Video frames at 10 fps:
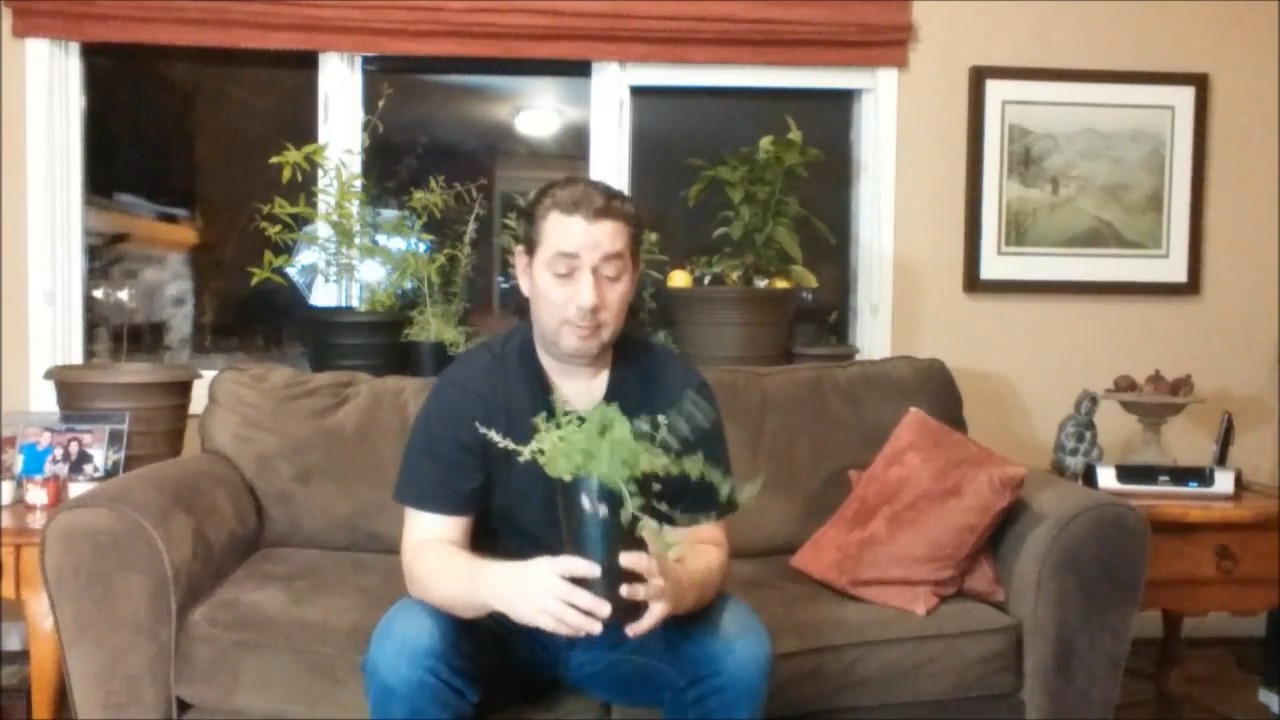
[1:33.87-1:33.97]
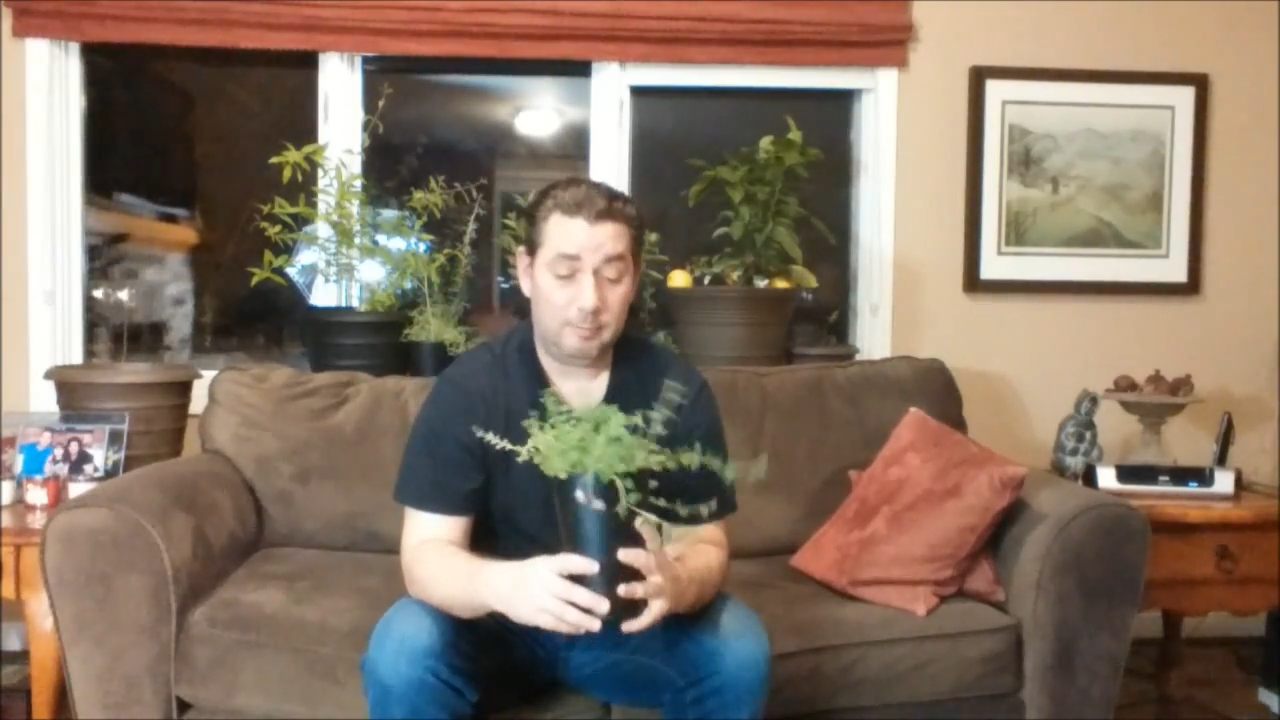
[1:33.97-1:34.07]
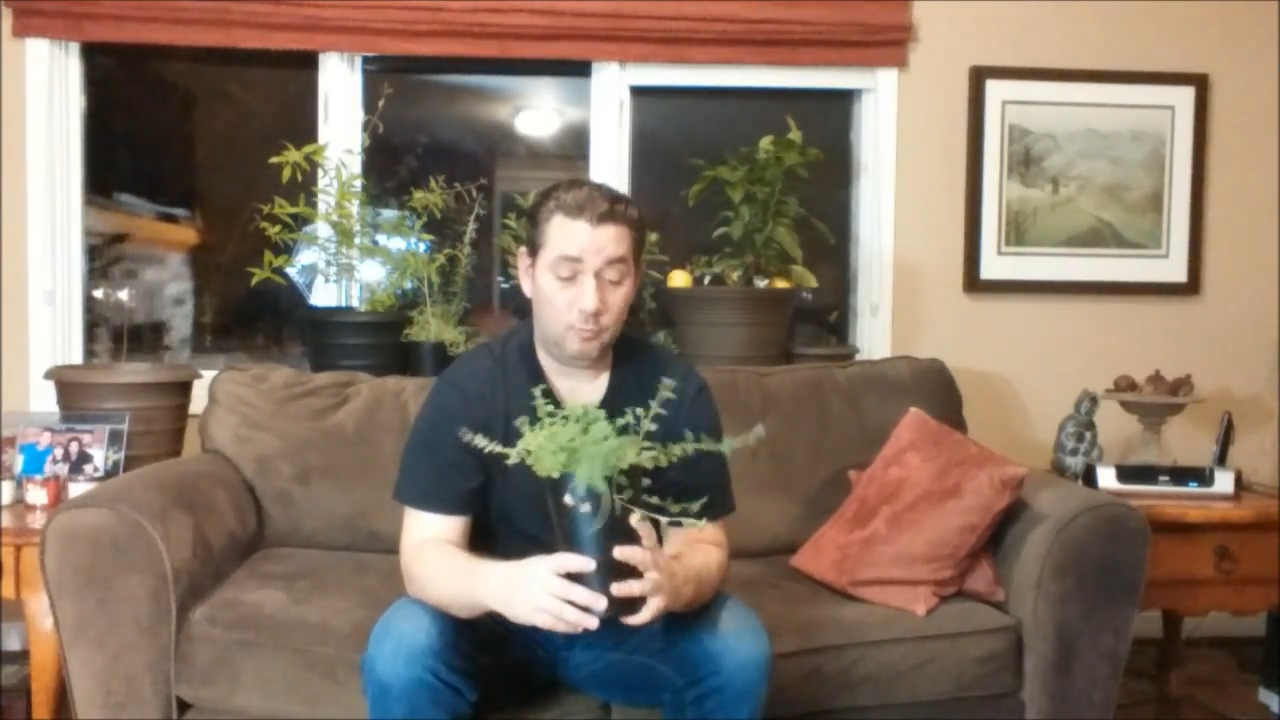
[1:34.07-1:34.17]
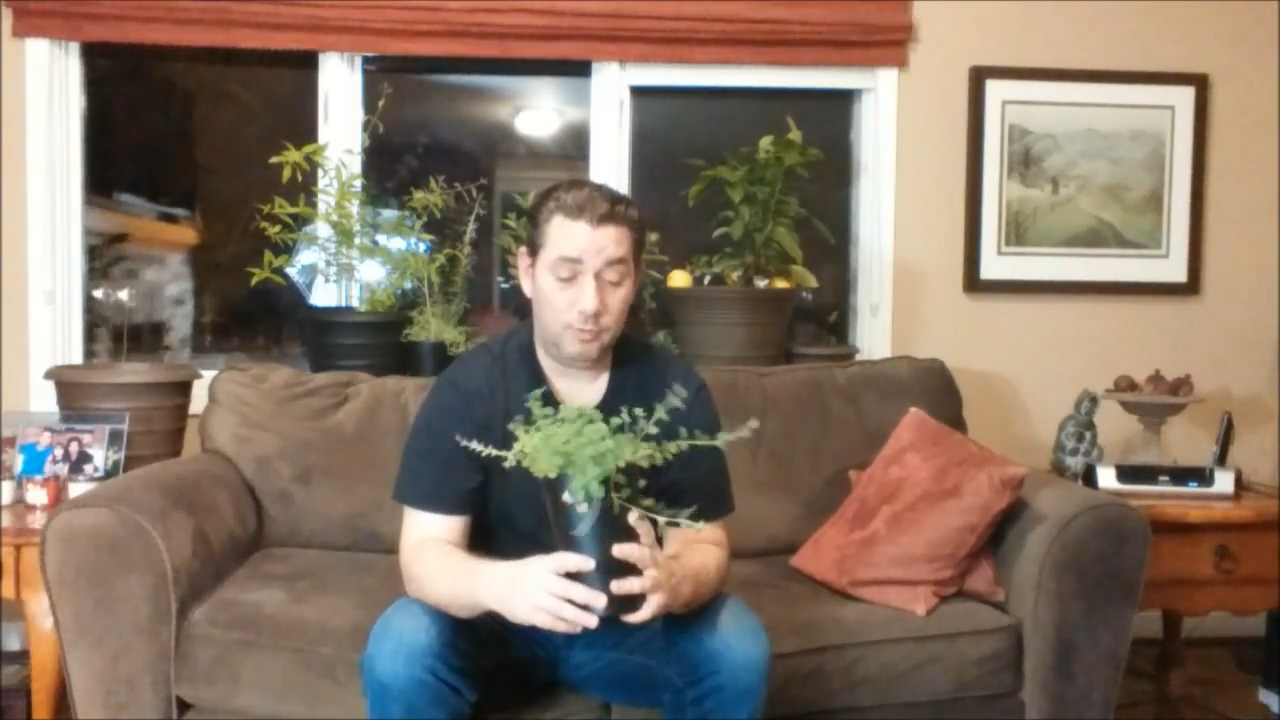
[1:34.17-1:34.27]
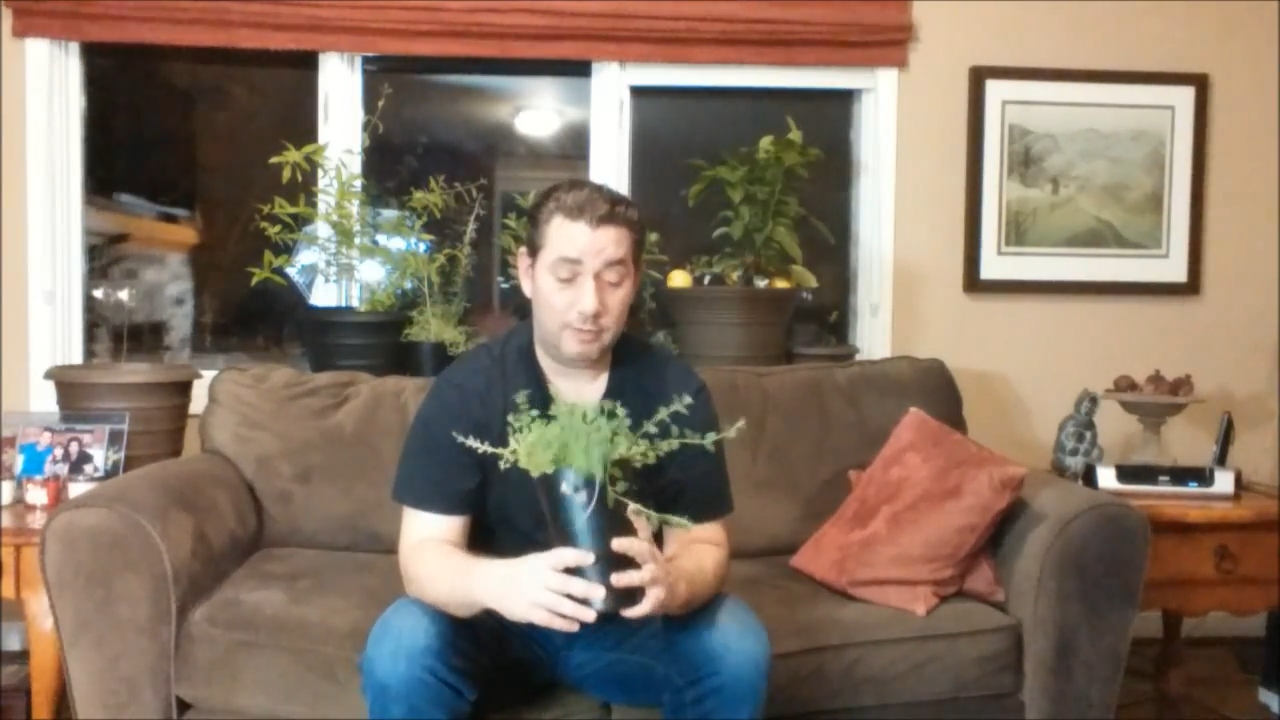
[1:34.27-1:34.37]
people would